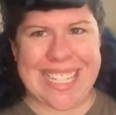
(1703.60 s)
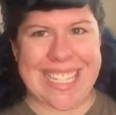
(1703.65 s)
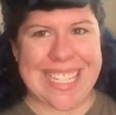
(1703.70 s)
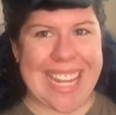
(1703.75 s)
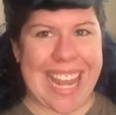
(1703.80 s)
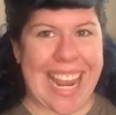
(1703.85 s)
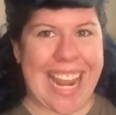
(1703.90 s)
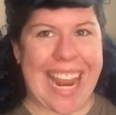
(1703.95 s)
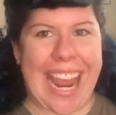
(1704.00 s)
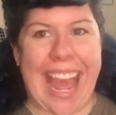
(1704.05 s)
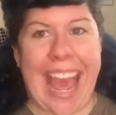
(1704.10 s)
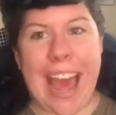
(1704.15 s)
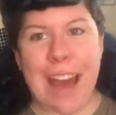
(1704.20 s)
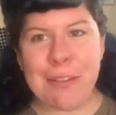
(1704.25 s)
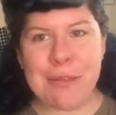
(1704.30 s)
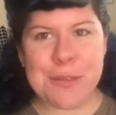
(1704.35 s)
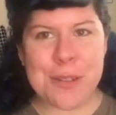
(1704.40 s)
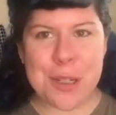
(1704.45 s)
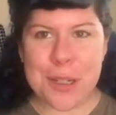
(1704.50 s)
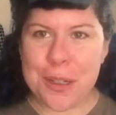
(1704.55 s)
day
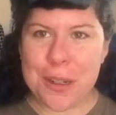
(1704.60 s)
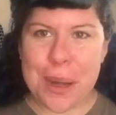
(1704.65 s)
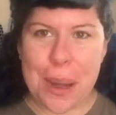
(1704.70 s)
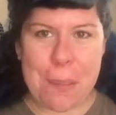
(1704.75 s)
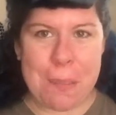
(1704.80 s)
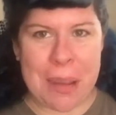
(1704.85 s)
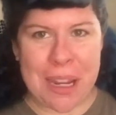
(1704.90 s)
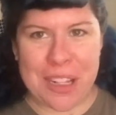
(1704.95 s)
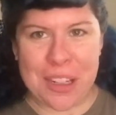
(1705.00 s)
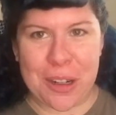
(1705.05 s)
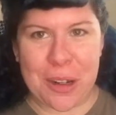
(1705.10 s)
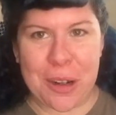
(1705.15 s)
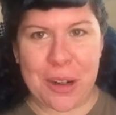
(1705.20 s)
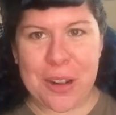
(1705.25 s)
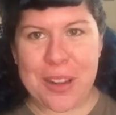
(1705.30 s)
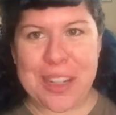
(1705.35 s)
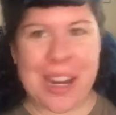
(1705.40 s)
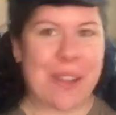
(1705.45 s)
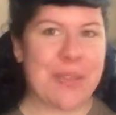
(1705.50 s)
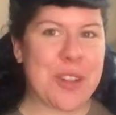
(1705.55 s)
after a pin
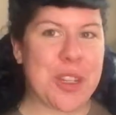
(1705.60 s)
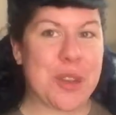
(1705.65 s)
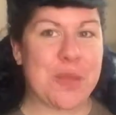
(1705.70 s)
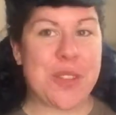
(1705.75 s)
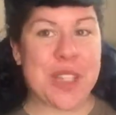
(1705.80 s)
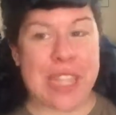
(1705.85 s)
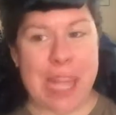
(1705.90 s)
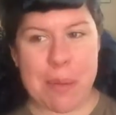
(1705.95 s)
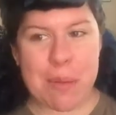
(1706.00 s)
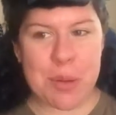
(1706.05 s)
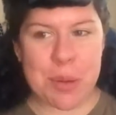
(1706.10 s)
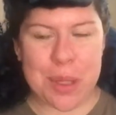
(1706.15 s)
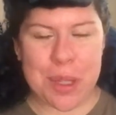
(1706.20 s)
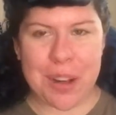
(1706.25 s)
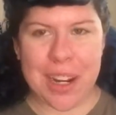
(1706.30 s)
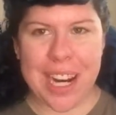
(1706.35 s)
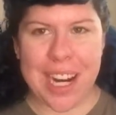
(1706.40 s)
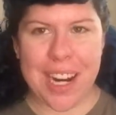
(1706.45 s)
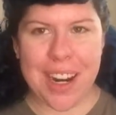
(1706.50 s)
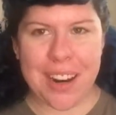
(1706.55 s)
curl and after you've slept with
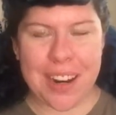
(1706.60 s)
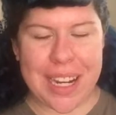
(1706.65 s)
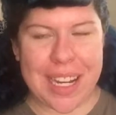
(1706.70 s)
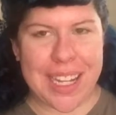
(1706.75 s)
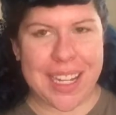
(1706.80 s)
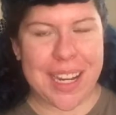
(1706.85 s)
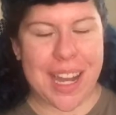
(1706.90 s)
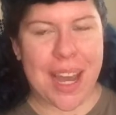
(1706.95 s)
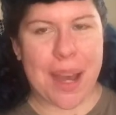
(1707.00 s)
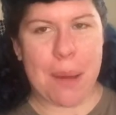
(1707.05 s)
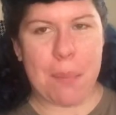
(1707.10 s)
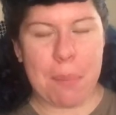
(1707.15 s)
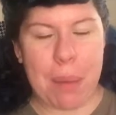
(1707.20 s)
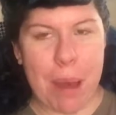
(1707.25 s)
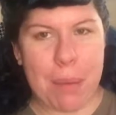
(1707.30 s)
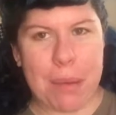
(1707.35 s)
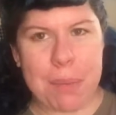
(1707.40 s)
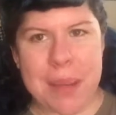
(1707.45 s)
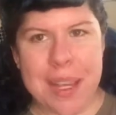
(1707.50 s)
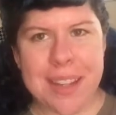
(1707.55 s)
your hair in
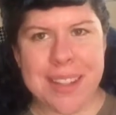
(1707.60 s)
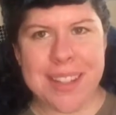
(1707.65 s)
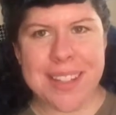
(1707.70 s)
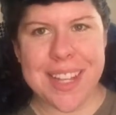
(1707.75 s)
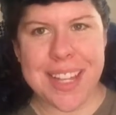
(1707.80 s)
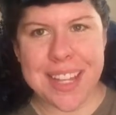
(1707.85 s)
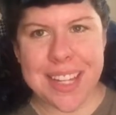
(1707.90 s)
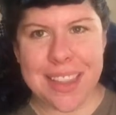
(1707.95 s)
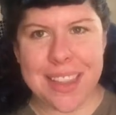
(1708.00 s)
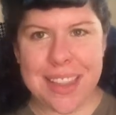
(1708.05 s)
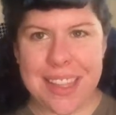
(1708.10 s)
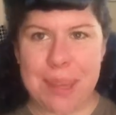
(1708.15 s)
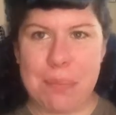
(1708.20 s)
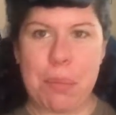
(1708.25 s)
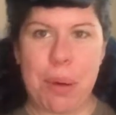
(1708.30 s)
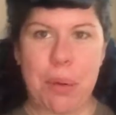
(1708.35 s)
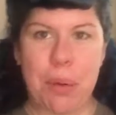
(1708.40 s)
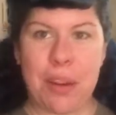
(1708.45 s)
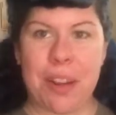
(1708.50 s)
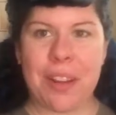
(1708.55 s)
bobby pins and in the
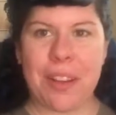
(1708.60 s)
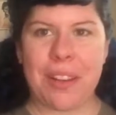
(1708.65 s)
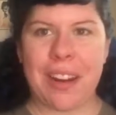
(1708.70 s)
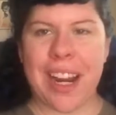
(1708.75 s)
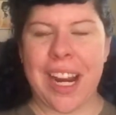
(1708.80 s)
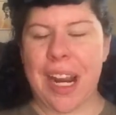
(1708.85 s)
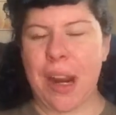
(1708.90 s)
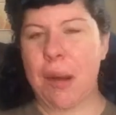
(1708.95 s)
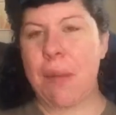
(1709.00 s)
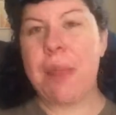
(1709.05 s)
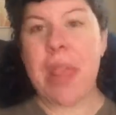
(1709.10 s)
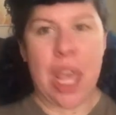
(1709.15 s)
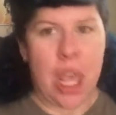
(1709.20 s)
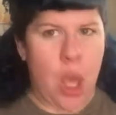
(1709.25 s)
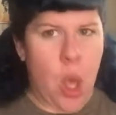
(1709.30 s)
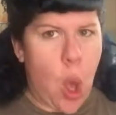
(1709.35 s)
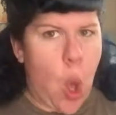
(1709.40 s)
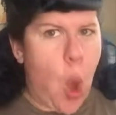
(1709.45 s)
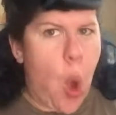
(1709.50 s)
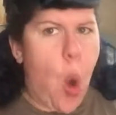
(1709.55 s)
boner killer hair,
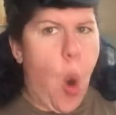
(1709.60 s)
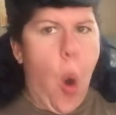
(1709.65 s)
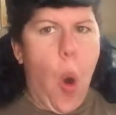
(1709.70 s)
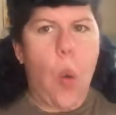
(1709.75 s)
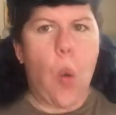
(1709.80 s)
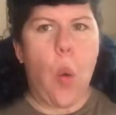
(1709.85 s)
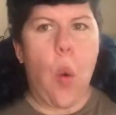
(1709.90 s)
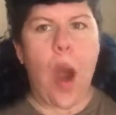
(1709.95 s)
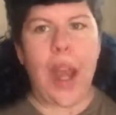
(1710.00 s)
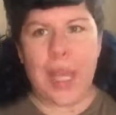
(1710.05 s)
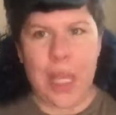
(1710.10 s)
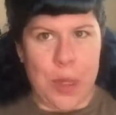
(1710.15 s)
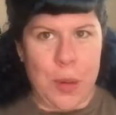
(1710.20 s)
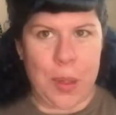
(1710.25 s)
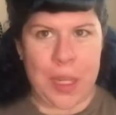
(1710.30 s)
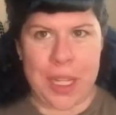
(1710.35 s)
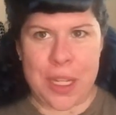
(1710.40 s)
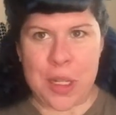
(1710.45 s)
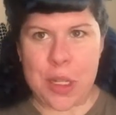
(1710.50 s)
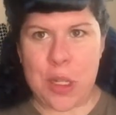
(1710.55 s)
what you
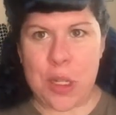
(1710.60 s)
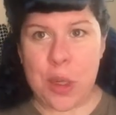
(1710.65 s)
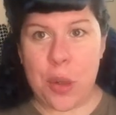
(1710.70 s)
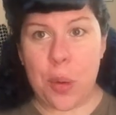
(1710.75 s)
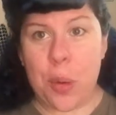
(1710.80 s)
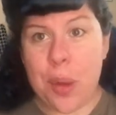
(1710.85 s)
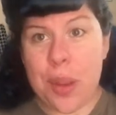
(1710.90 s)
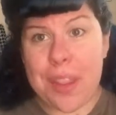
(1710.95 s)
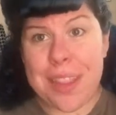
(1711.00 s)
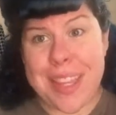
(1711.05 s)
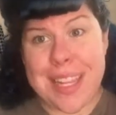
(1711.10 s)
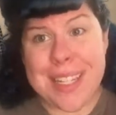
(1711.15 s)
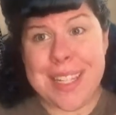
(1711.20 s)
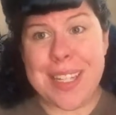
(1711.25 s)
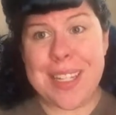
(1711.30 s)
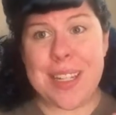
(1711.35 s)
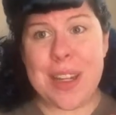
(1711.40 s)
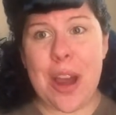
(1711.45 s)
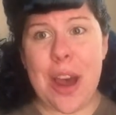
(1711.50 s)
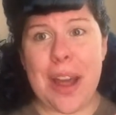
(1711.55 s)
can do. This
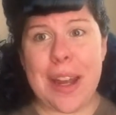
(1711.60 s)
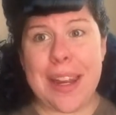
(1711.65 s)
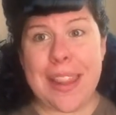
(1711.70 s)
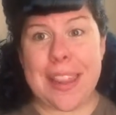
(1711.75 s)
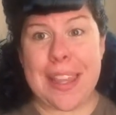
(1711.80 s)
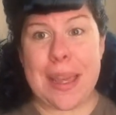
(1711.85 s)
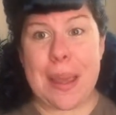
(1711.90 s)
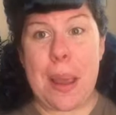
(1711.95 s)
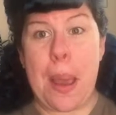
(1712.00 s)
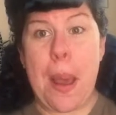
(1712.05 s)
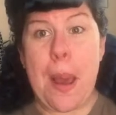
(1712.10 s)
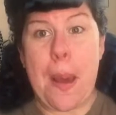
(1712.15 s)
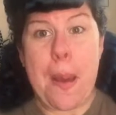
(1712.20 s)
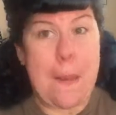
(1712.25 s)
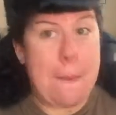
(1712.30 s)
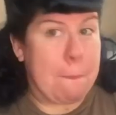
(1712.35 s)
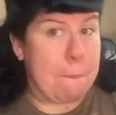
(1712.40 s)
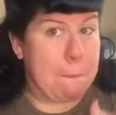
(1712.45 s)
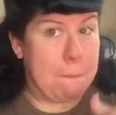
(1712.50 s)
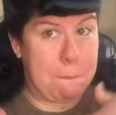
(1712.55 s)
is not the
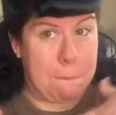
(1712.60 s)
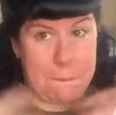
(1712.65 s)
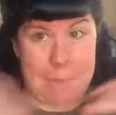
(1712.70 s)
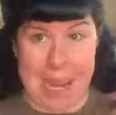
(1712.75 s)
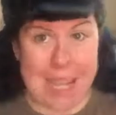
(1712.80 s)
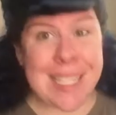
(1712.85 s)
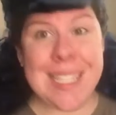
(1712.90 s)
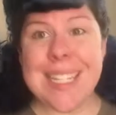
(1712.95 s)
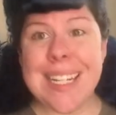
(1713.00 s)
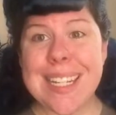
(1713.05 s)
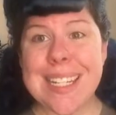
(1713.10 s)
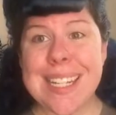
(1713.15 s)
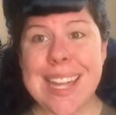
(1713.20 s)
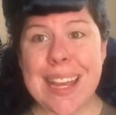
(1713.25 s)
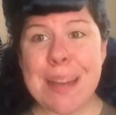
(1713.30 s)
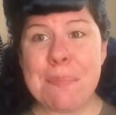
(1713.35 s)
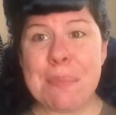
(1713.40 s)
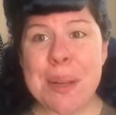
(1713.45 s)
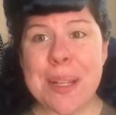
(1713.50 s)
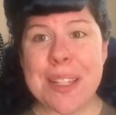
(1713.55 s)
best
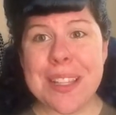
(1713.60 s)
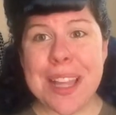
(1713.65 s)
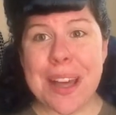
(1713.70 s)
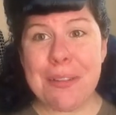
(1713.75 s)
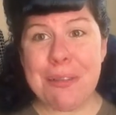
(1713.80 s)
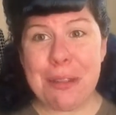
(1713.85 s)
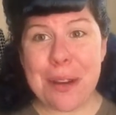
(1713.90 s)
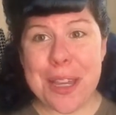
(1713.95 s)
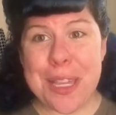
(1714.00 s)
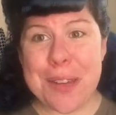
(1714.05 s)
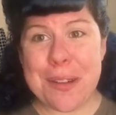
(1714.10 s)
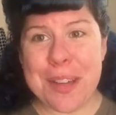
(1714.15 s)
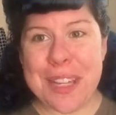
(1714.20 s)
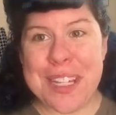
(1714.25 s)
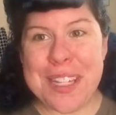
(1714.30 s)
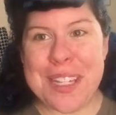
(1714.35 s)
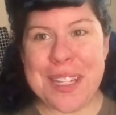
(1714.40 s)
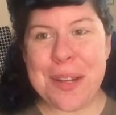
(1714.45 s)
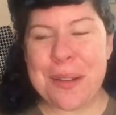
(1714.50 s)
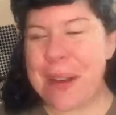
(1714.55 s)
example of what you
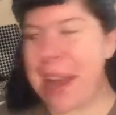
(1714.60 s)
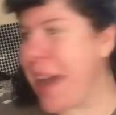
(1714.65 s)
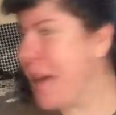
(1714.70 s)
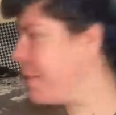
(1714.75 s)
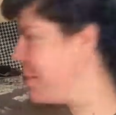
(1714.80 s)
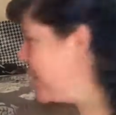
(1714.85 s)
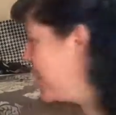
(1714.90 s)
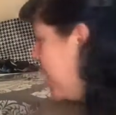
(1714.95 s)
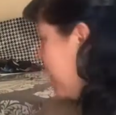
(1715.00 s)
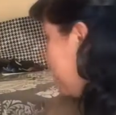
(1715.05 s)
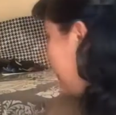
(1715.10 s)
can do after.